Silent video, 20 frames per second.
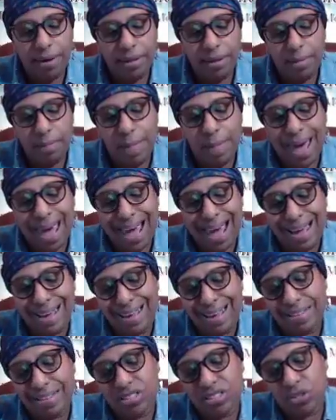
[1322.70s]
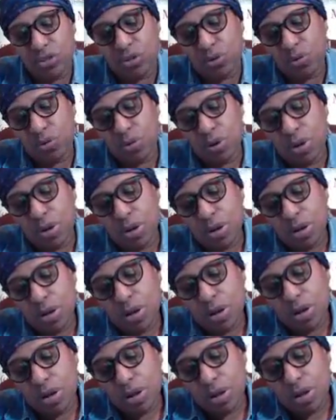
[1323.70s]
in the back to
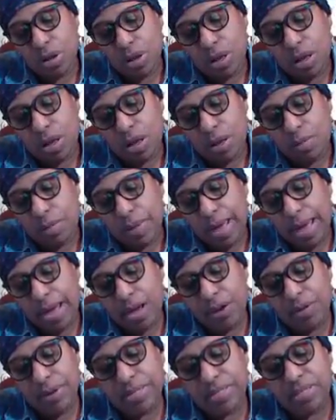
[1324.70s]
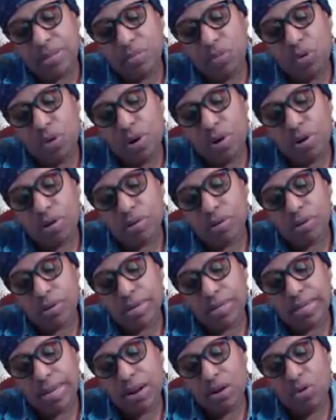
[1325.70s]
anchor it some more
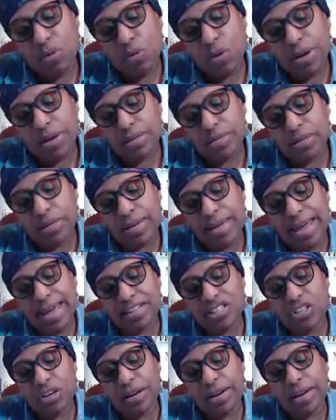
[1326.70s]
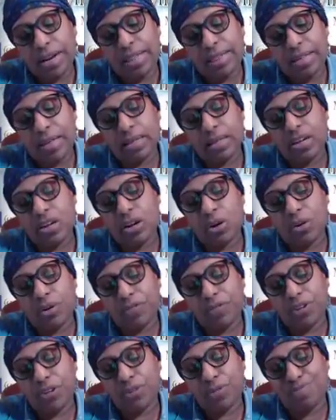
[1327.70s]
because I don't want it to catch on anything. You
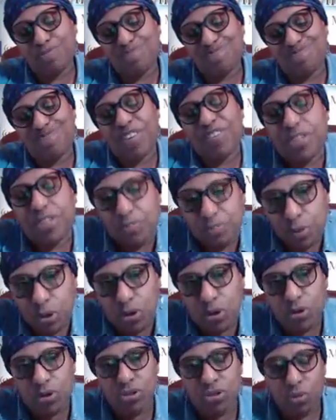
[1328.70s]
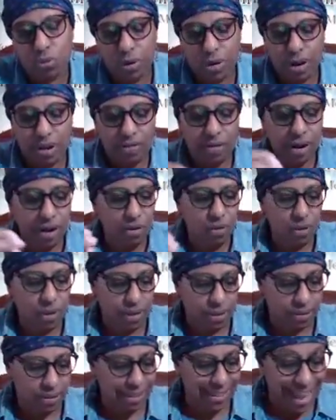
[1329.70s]
know, if it's poles or whatever, I don't
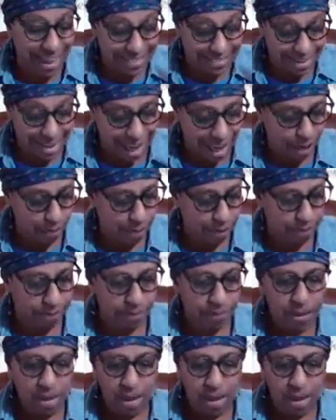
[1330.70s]
want that to happen.